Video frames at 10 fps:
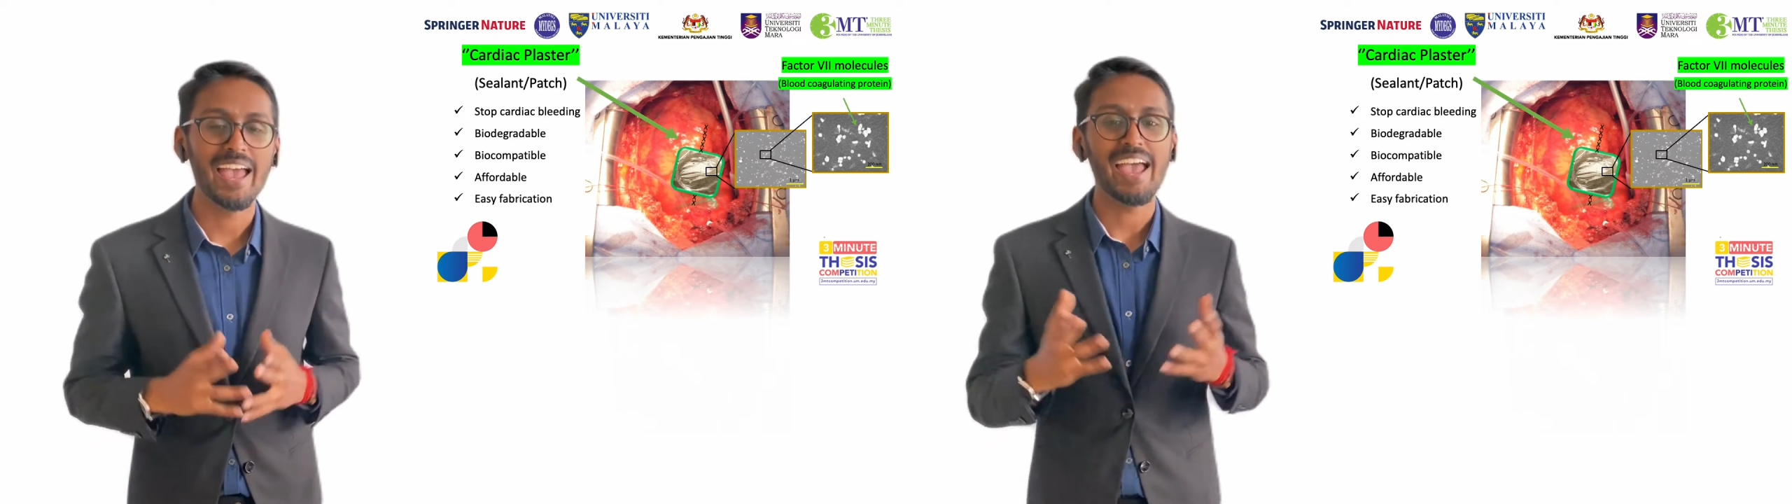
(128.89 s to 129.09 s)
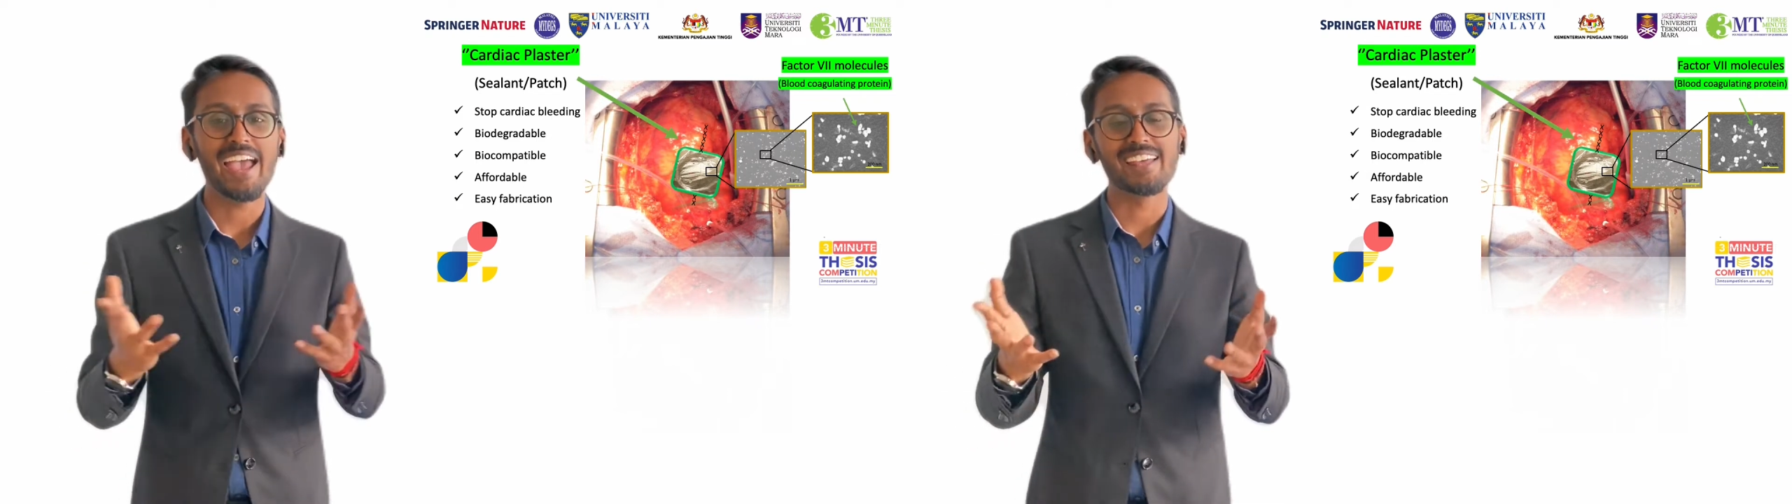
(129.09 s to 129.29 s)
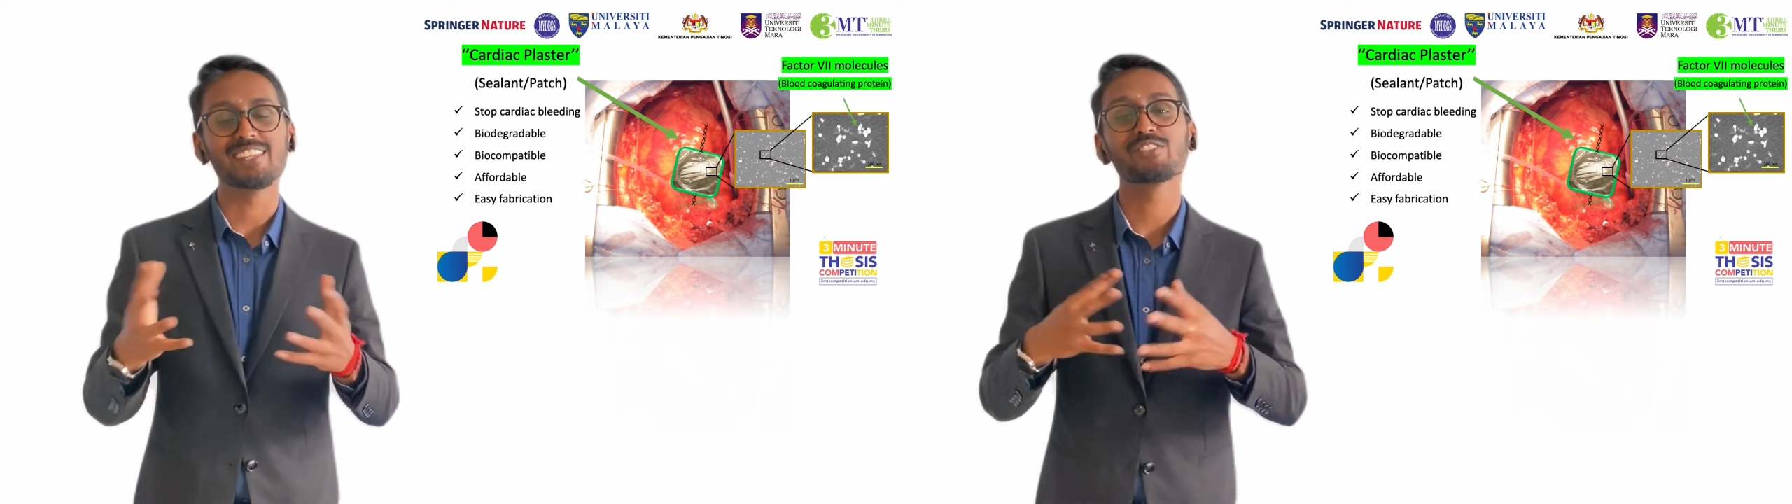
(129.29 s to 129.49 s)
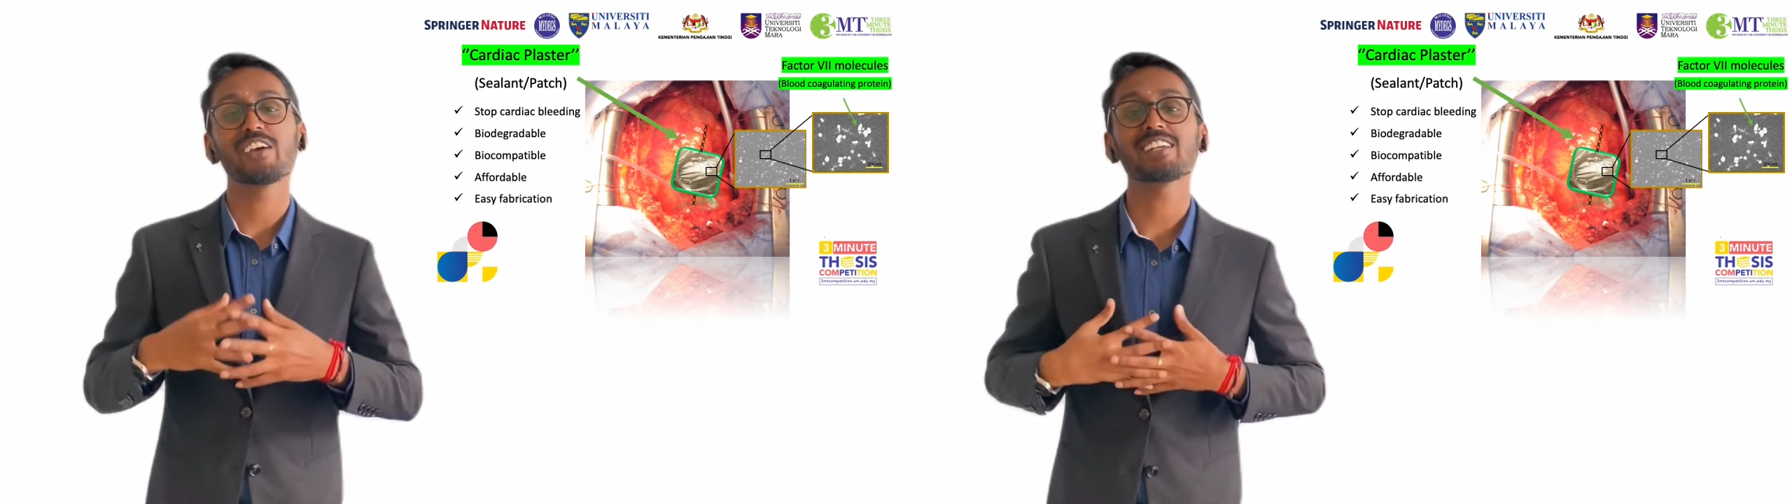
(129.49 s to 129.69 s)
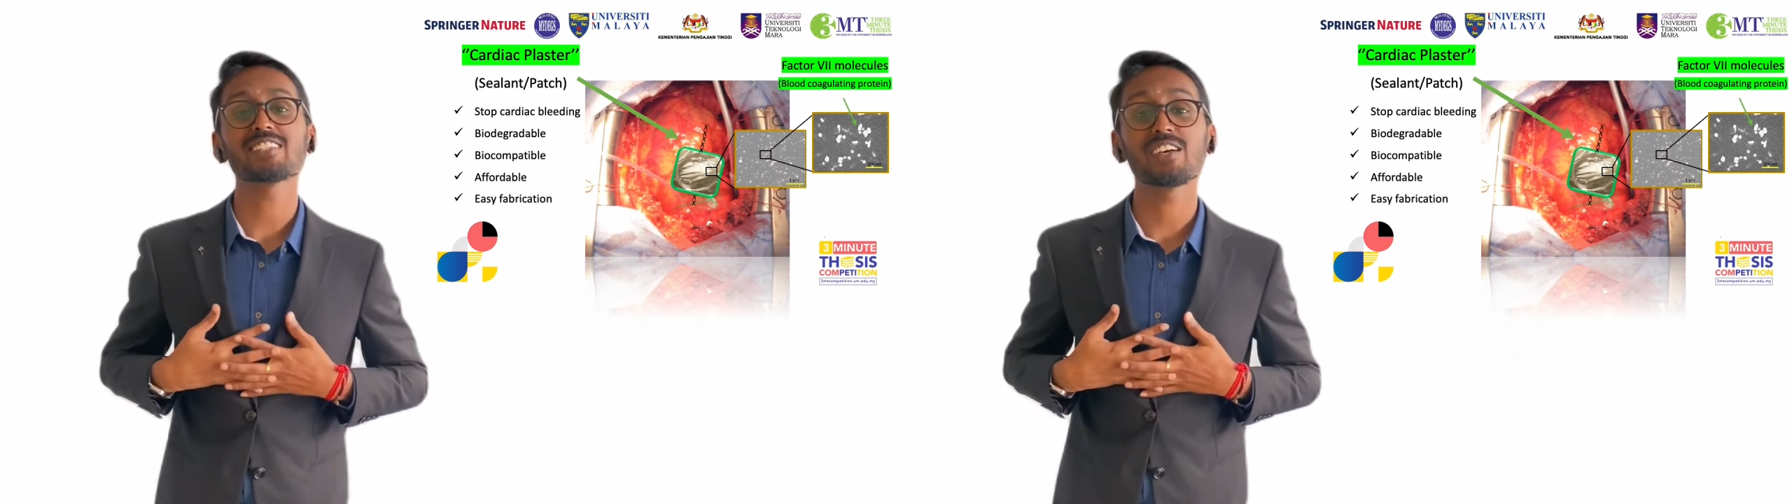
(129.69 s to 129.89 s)
and this
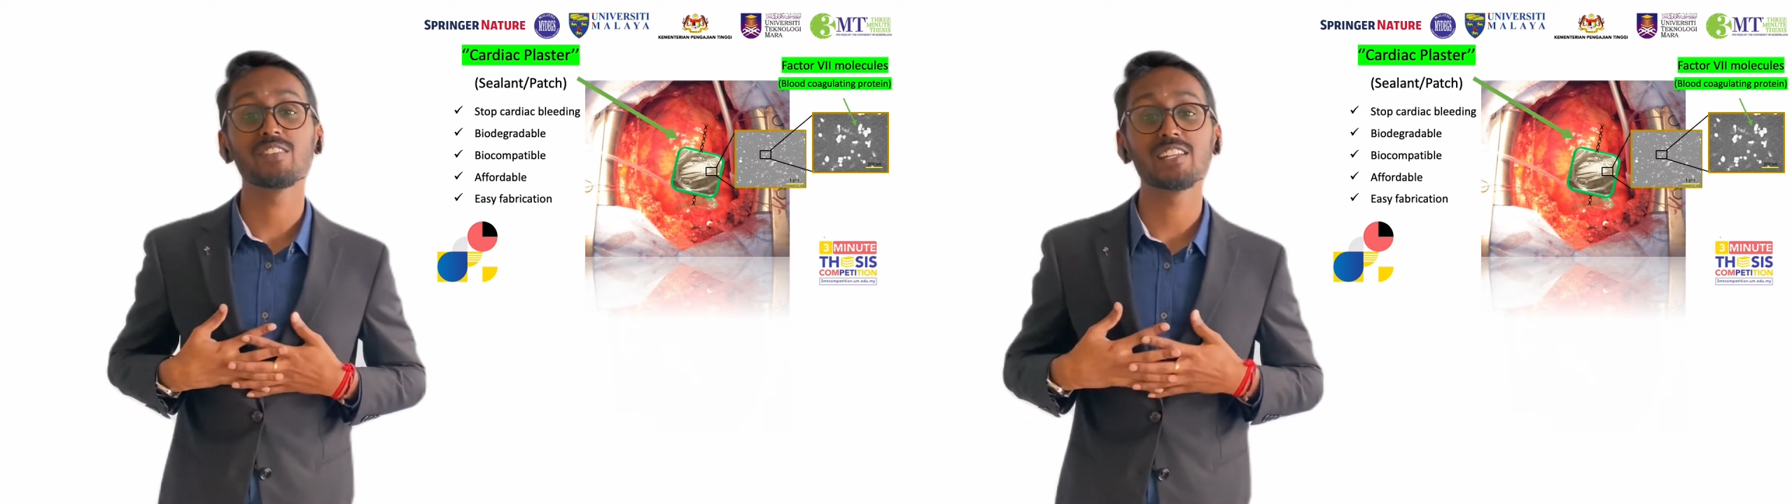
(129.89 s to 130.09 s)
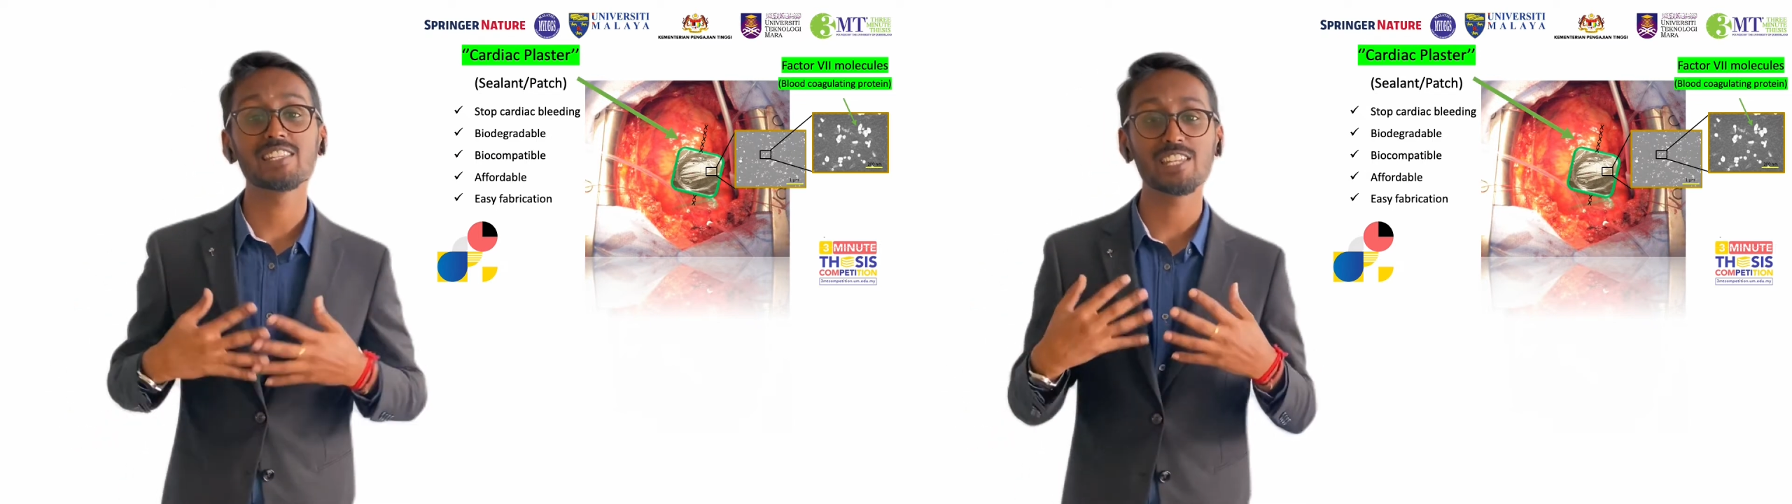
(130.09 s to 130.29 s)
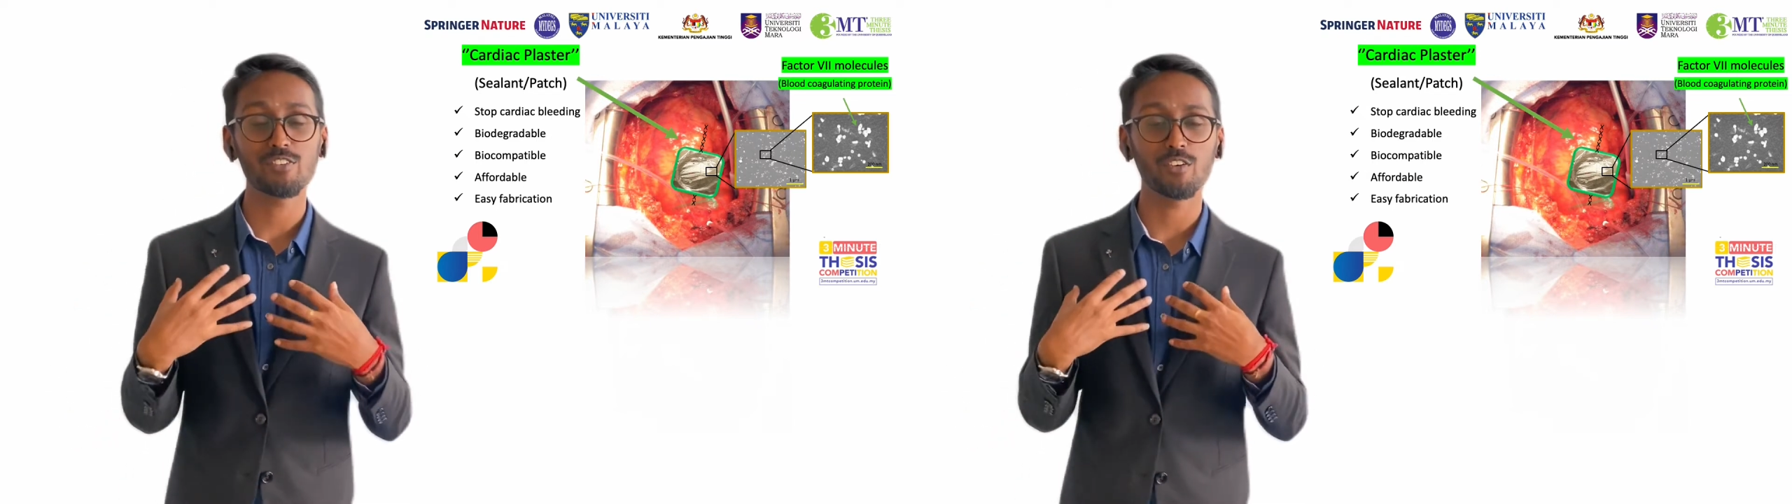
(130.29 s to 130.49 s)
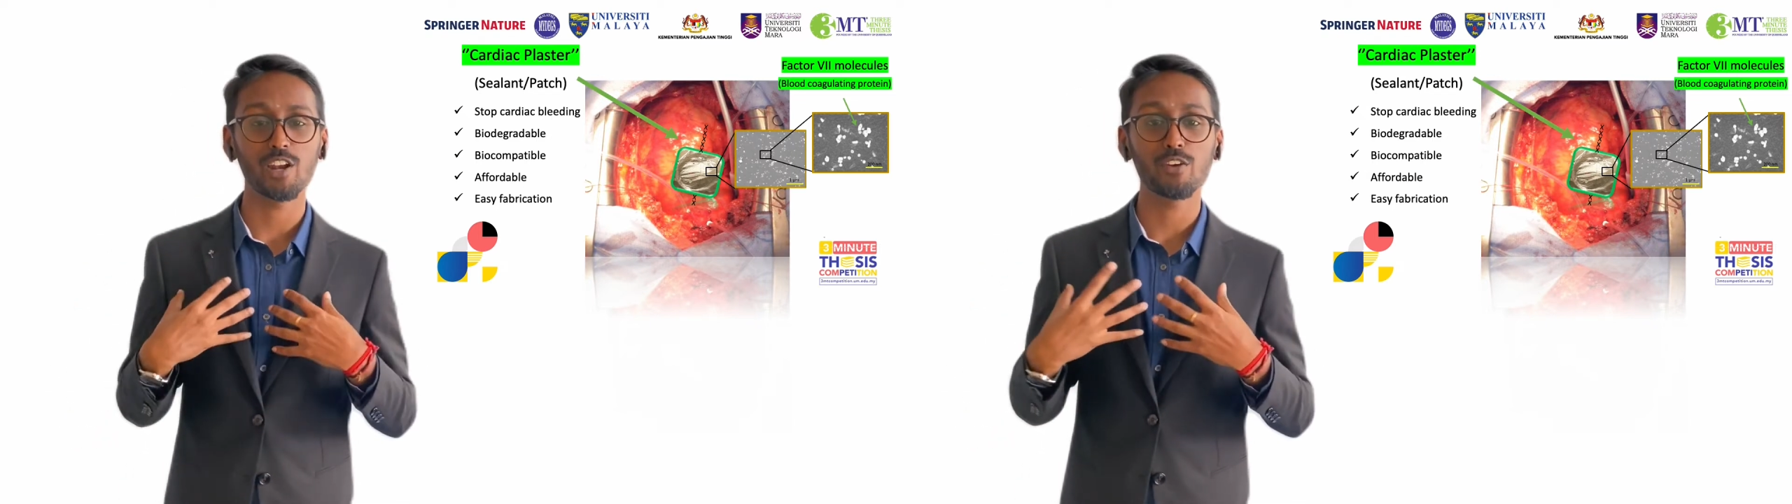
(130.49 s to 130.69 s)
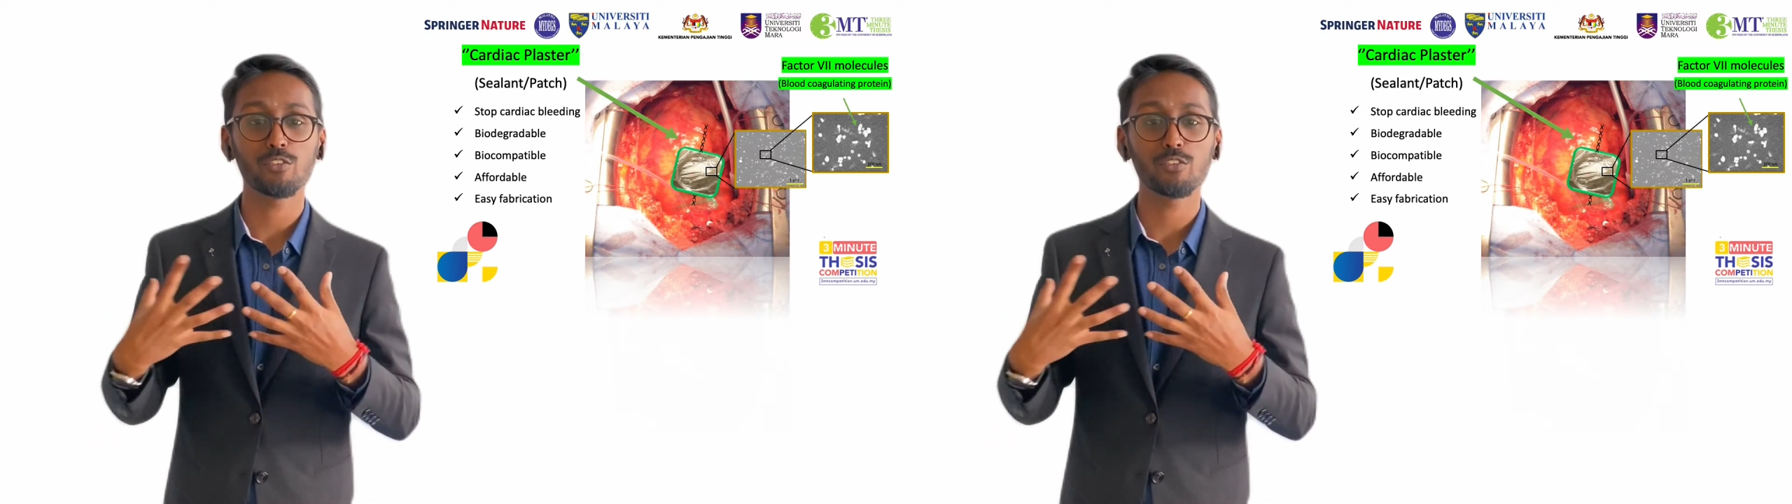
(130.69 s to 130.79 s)
Factor 7 saved our life